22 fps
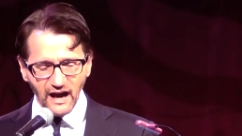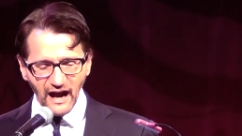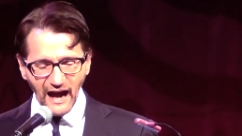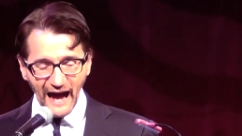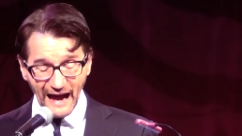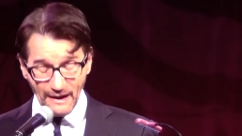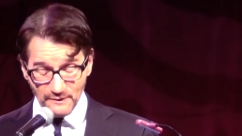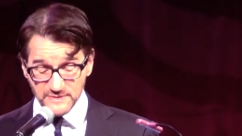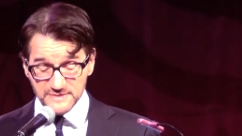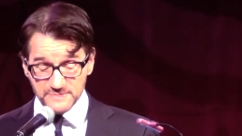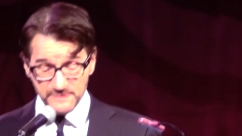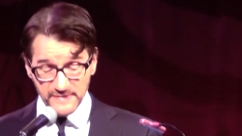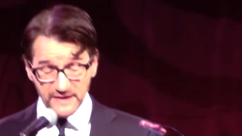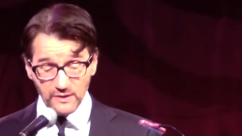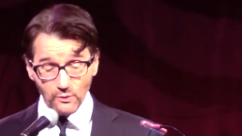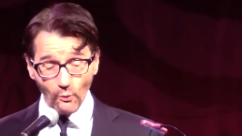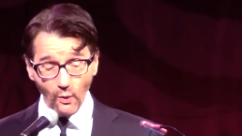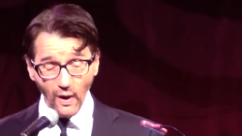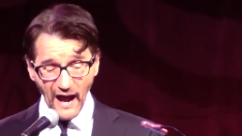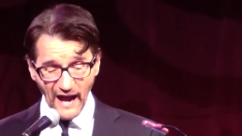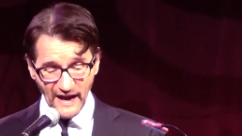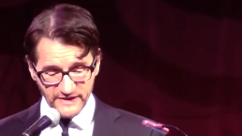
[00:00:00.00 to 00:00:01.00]
I was
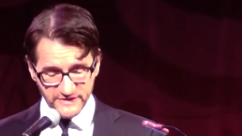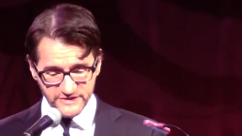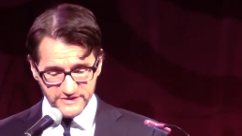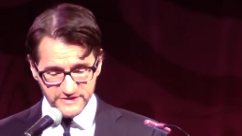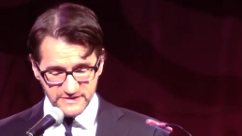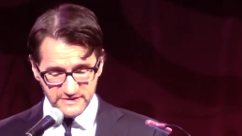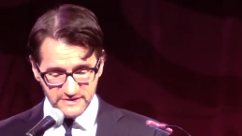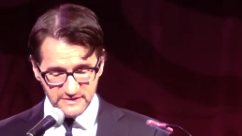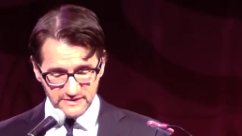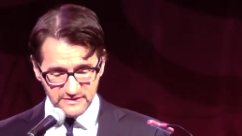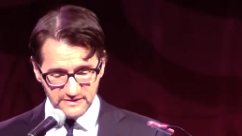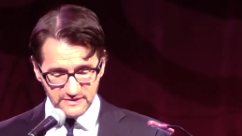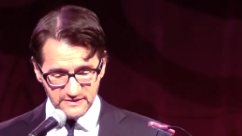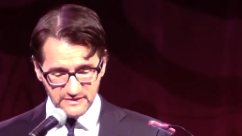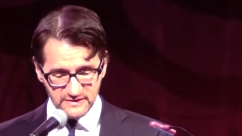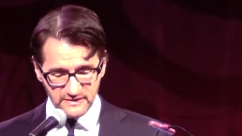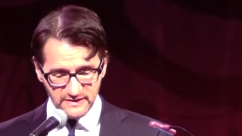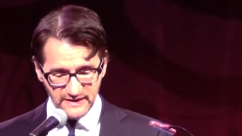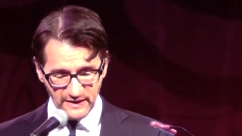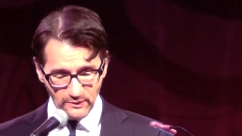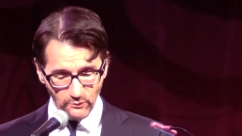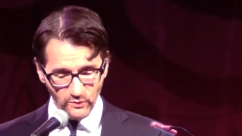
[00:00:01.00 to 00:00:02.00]
being watched.
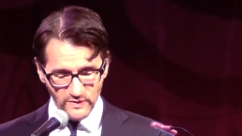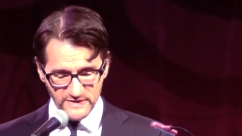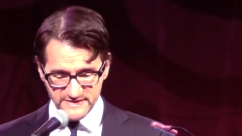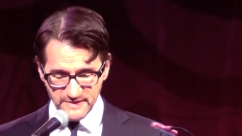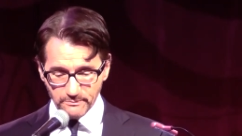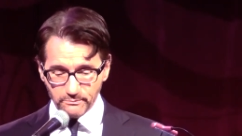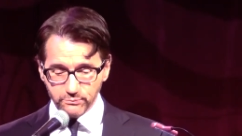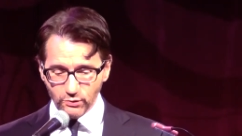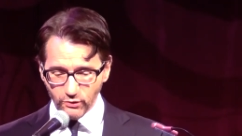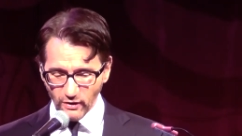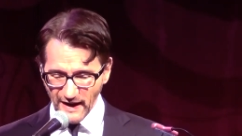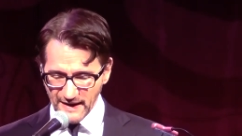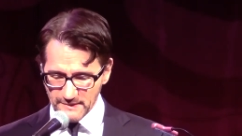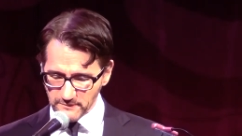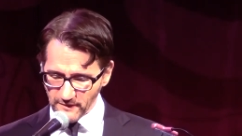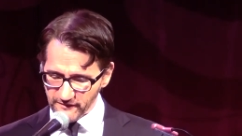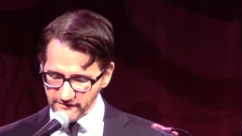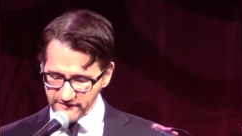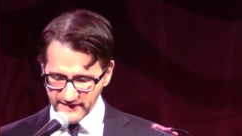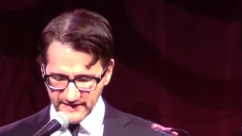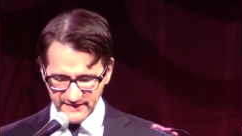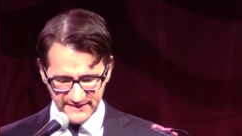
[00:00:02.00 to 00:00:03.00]
It was a
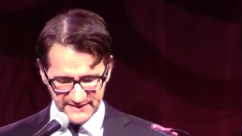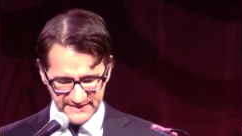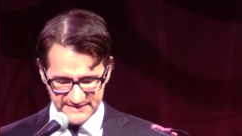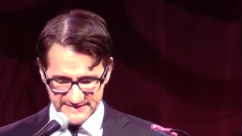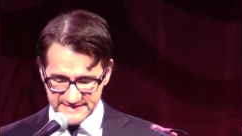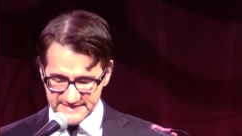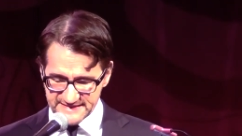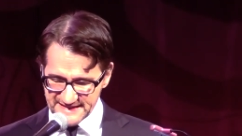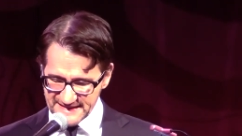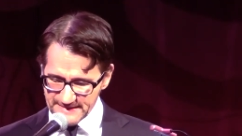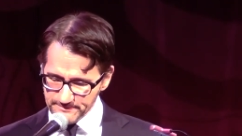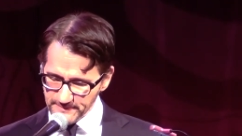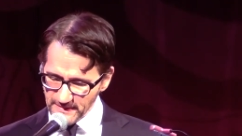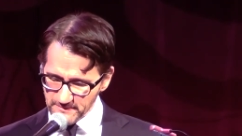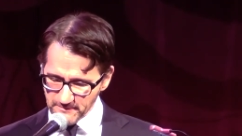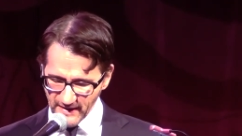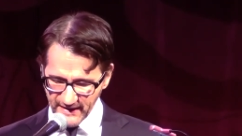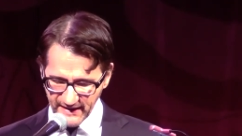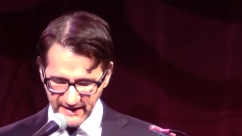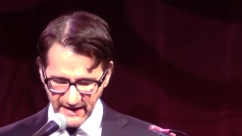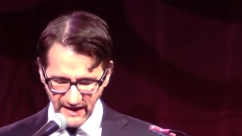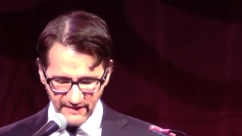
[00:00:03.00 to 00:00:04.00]
primal feeling deep in
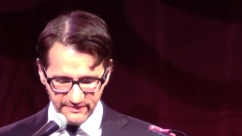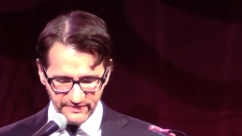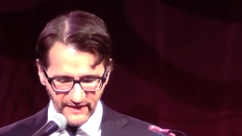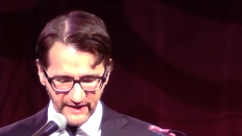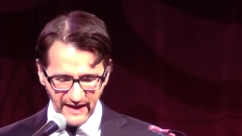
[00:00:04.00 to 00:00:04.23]
my gut,